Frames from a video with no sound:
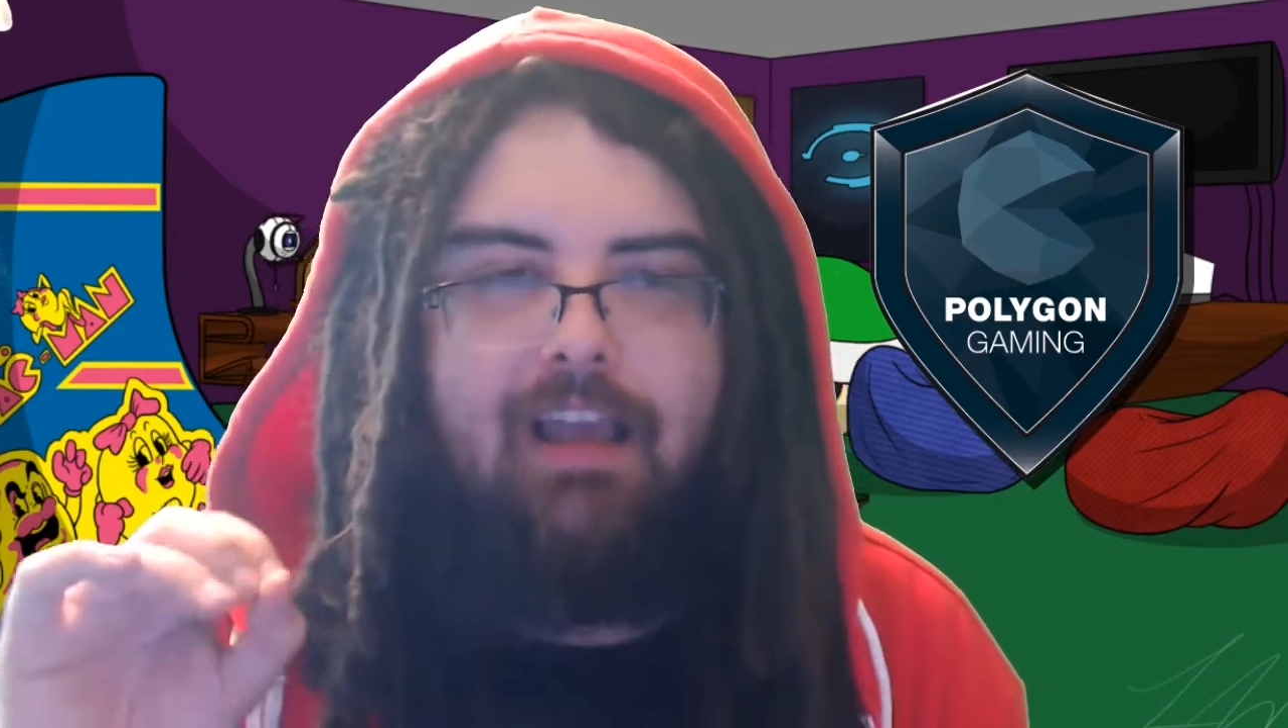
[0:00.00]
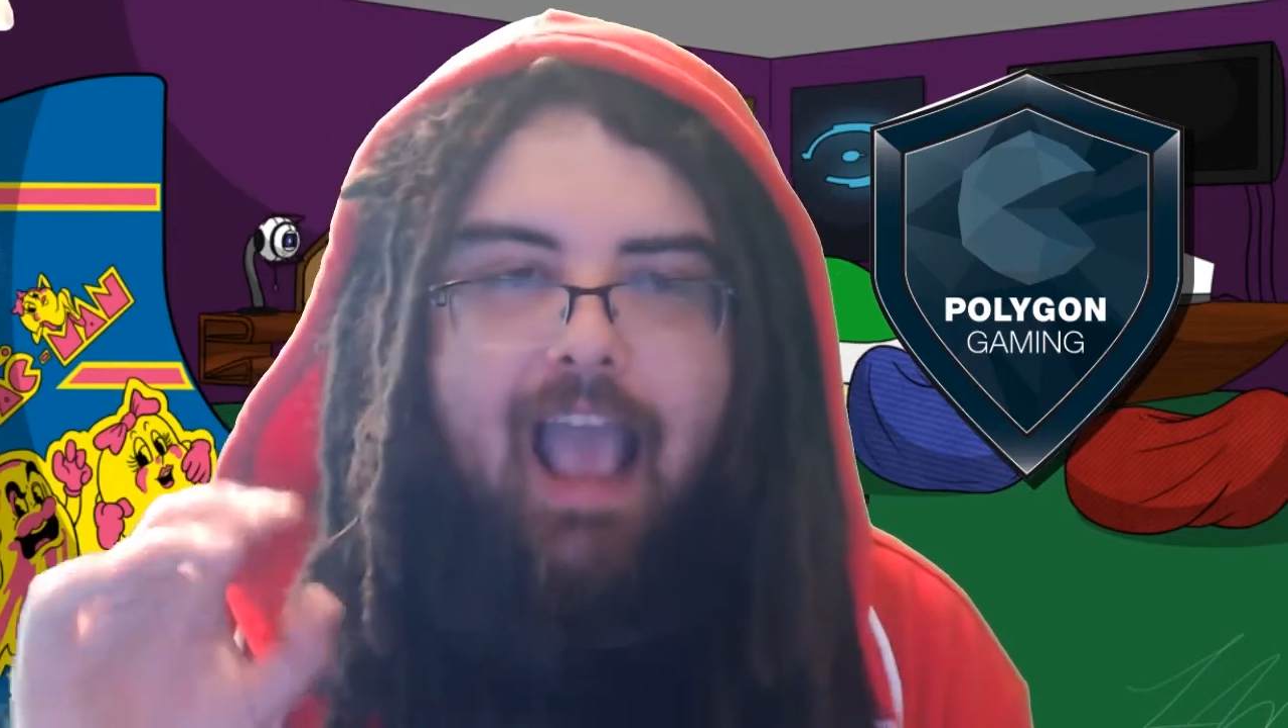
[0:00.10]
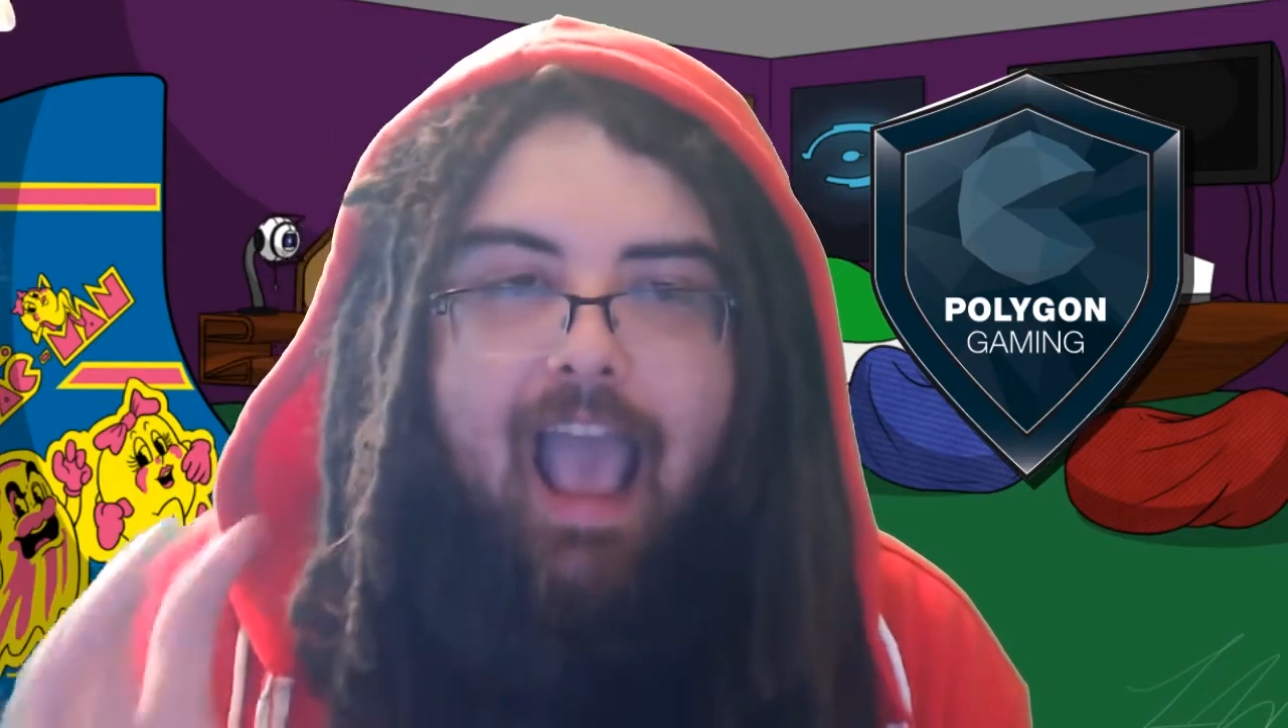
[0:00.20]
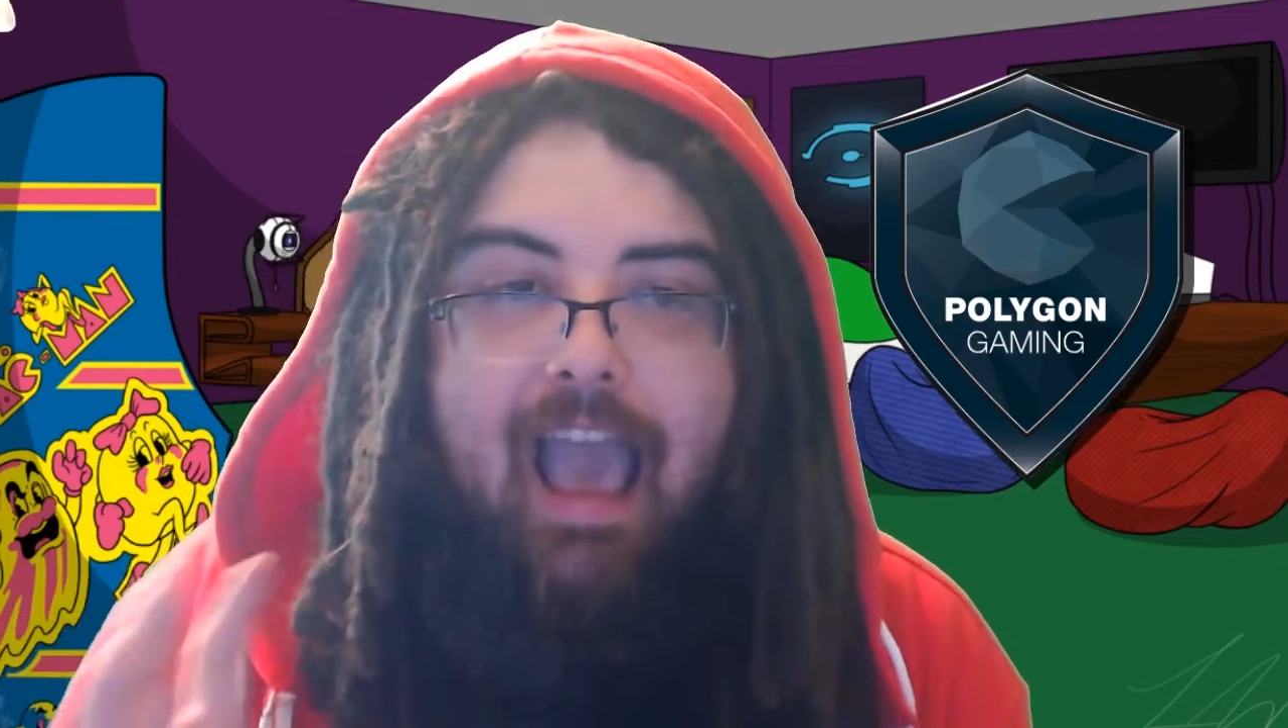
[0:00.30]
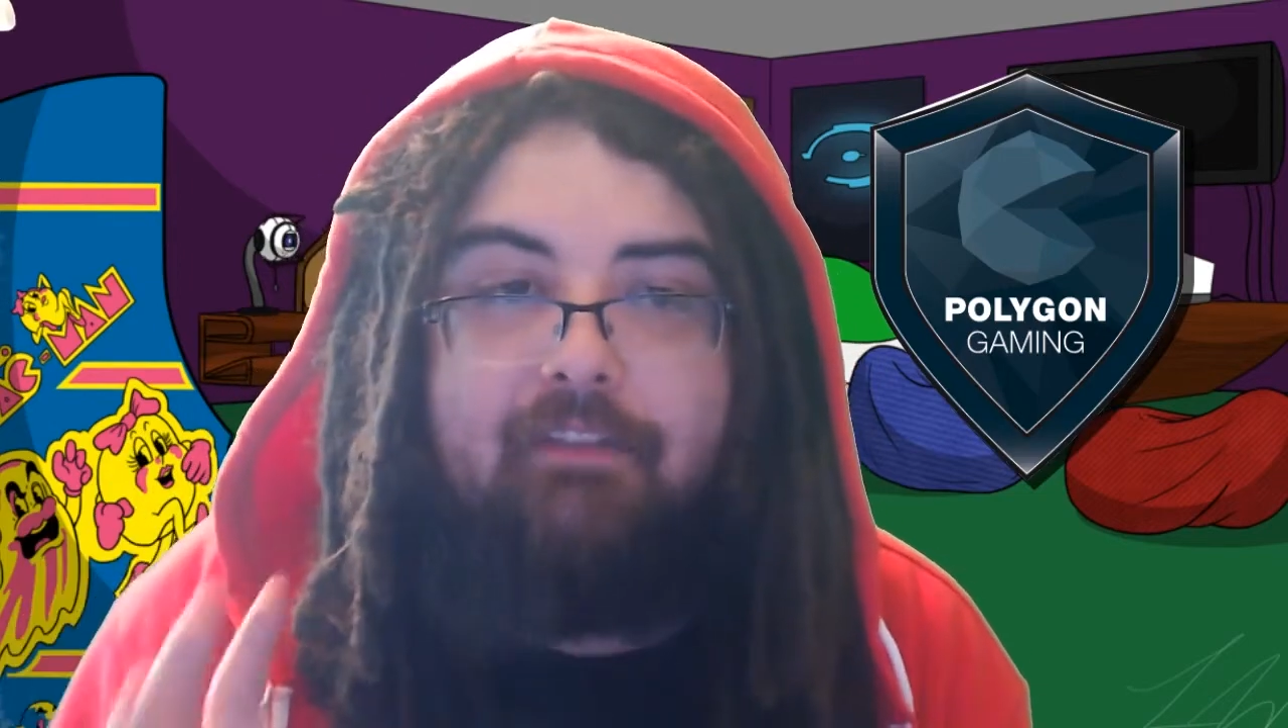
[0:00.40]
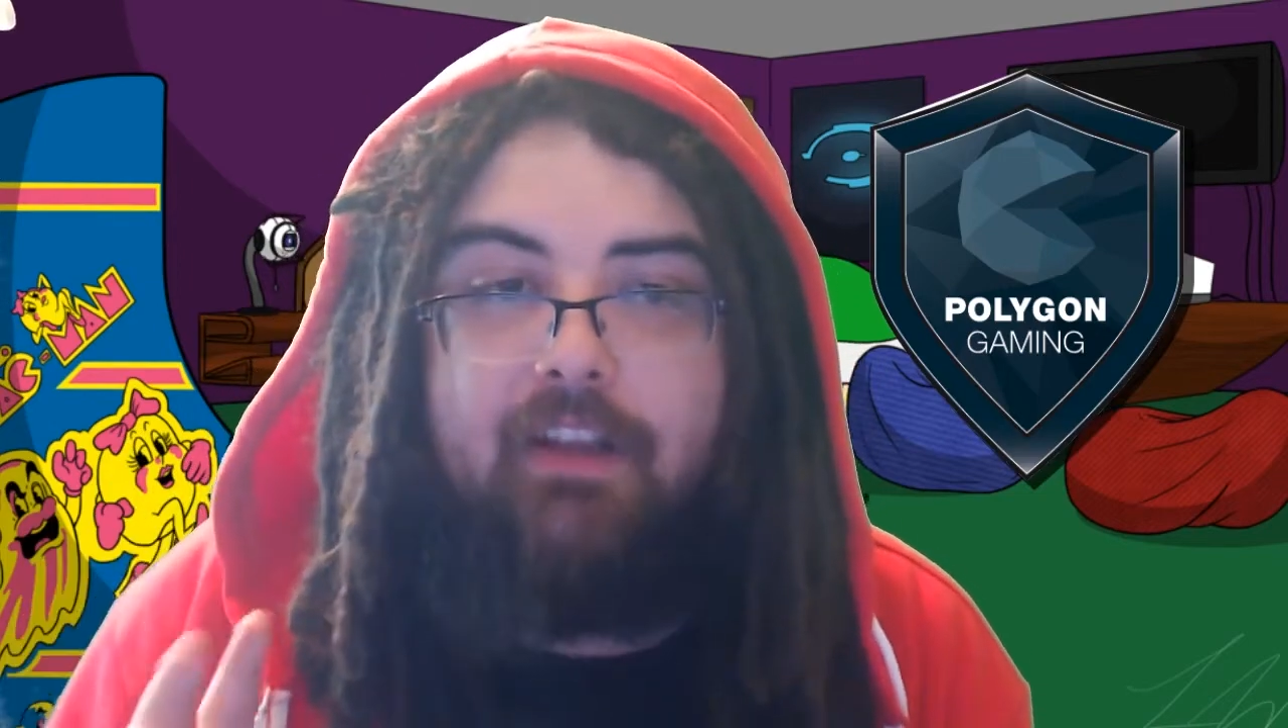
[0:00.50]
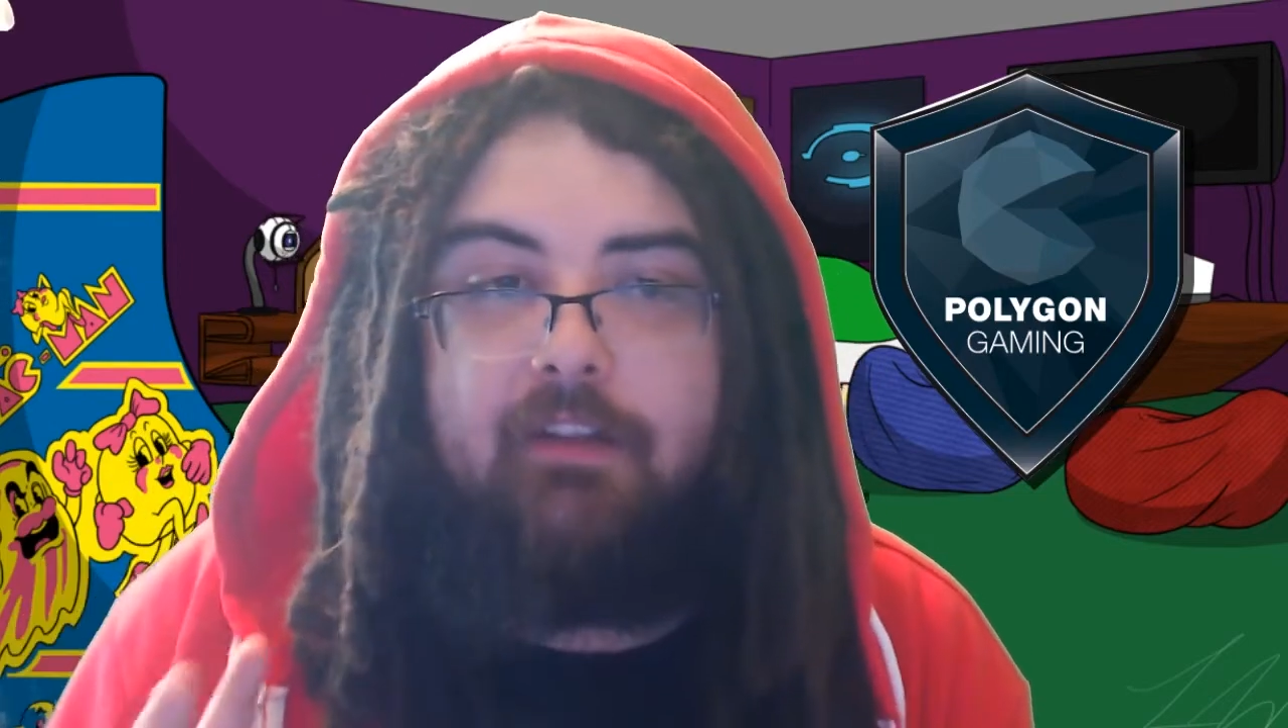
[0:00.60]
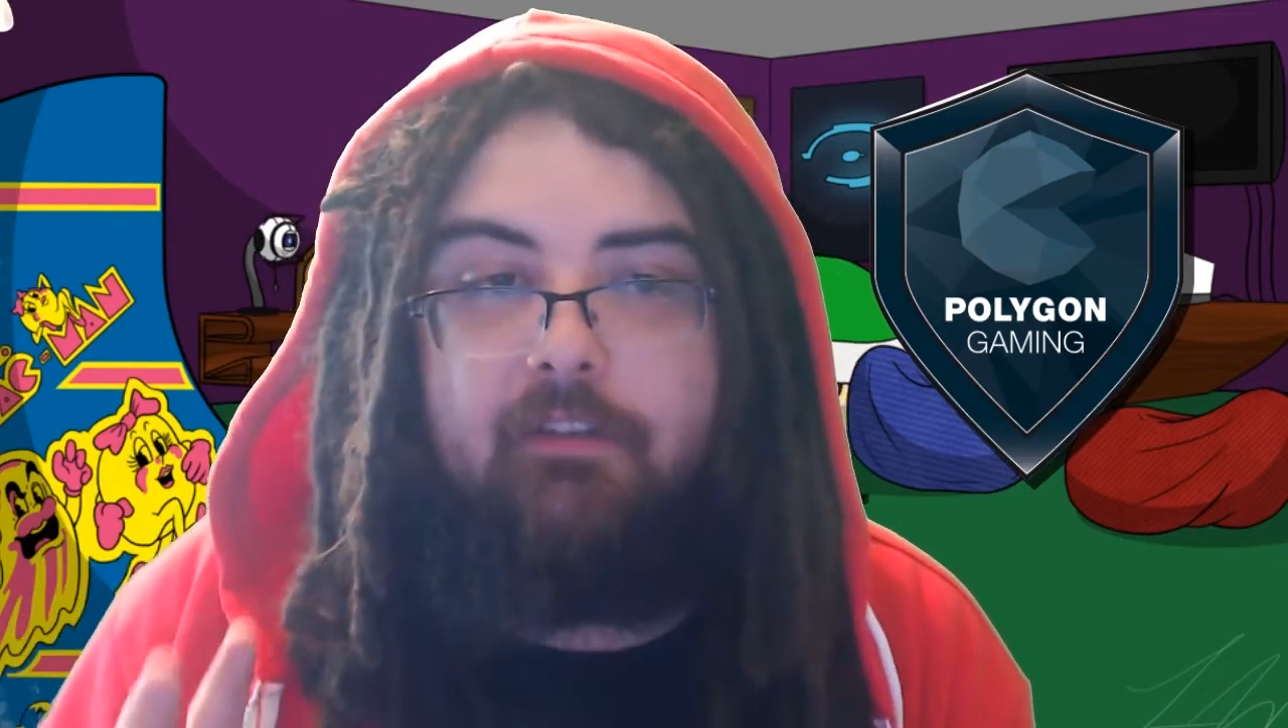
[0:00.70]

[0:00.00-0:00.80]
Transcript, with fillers: having